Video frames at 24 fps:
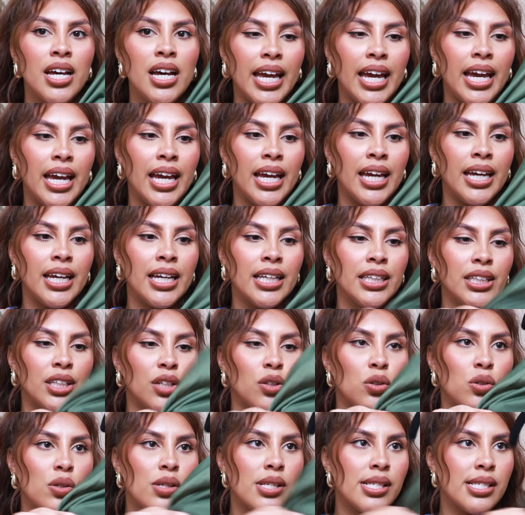a
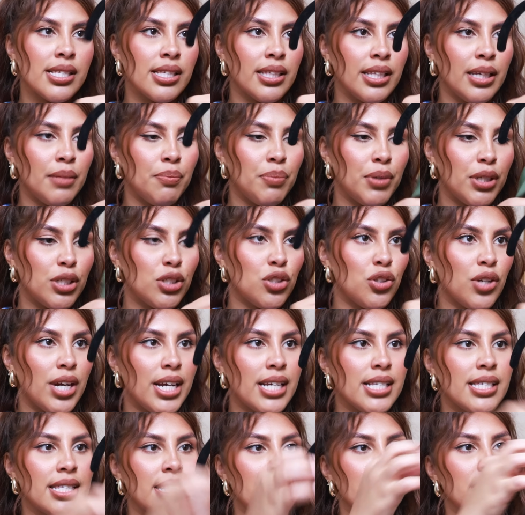little slip
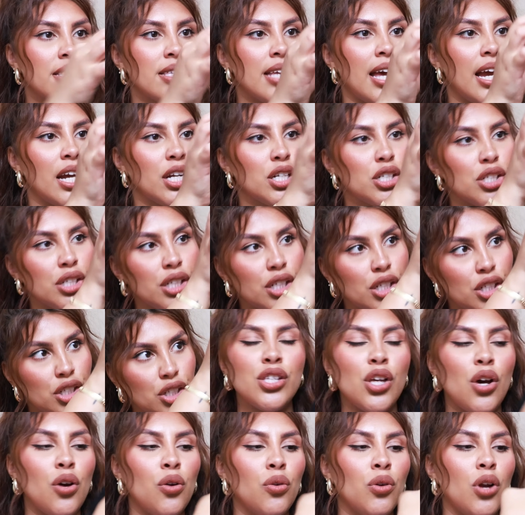dress that's actually
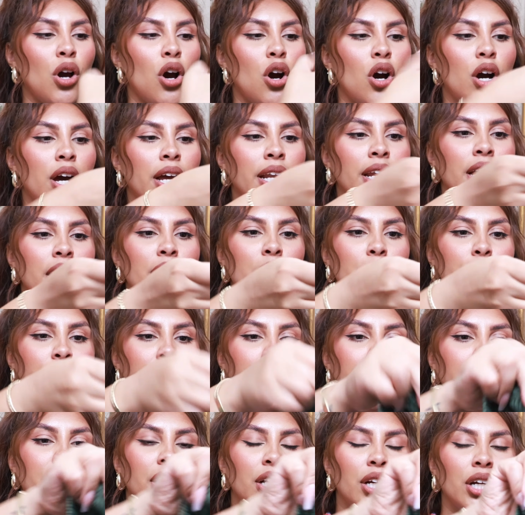sewn on up
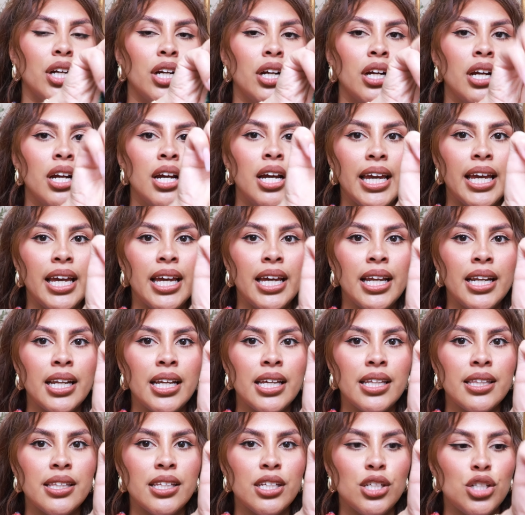here in
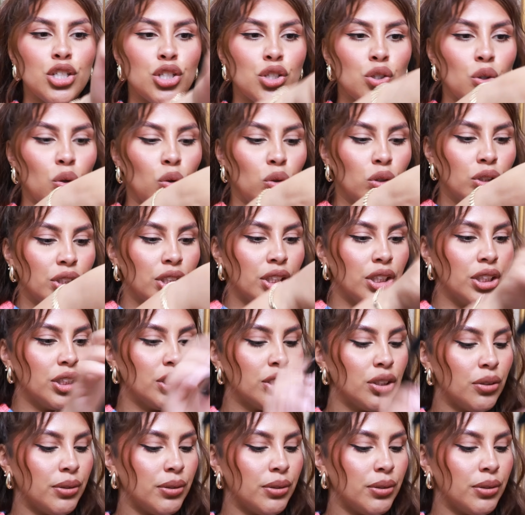the shoulder